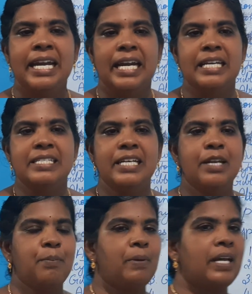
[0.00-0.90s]
aging
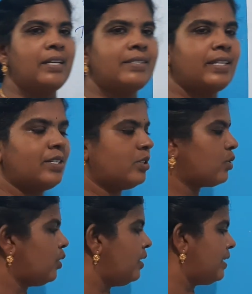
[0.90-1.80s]
in plants. That is
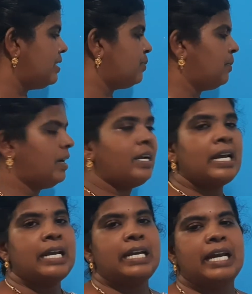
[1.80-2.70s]
called
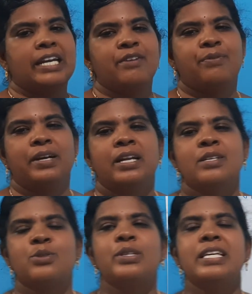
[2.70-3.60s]
Richmond-Lange
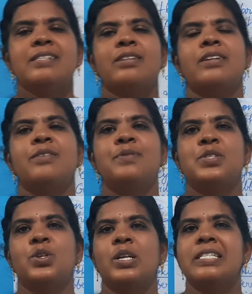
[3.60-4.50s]
effect. So these are the
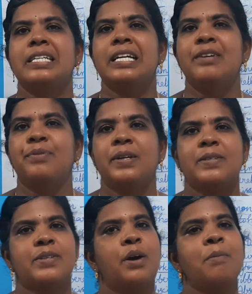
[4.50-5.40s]
physiological
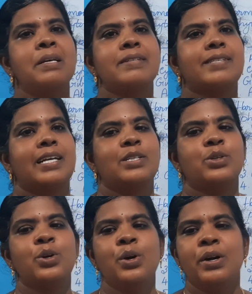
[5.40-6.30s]
effects of
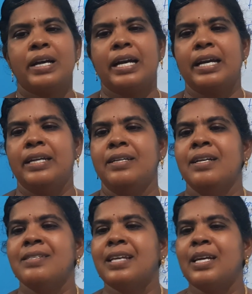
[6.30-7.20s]
cytokinin.
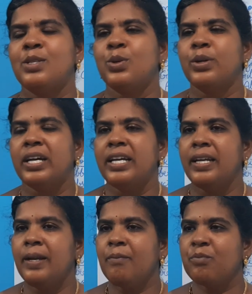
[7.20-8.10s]

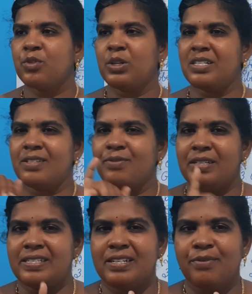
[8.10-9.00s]
Cytokinin, what is the
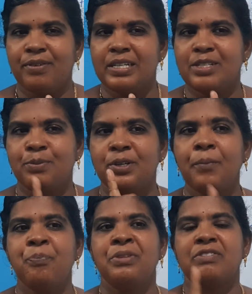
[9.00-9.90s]
first effect,
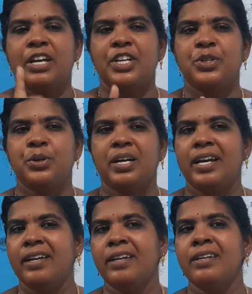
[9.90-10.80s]
mom?
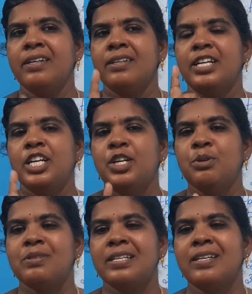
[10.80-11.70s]
Cytokinin
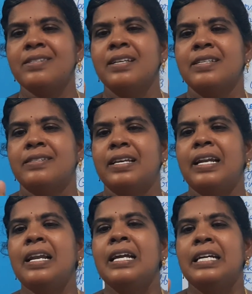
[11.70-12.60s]
induces
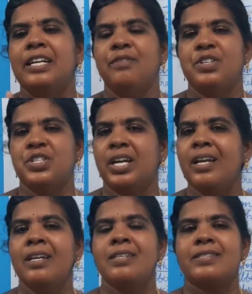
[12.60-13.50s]
cell
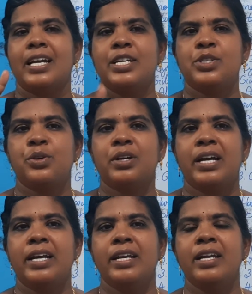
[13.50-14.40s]
division.
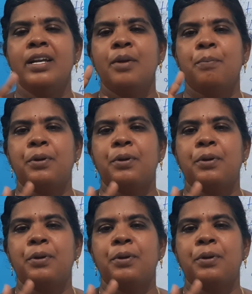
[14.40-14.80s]
Cytokinin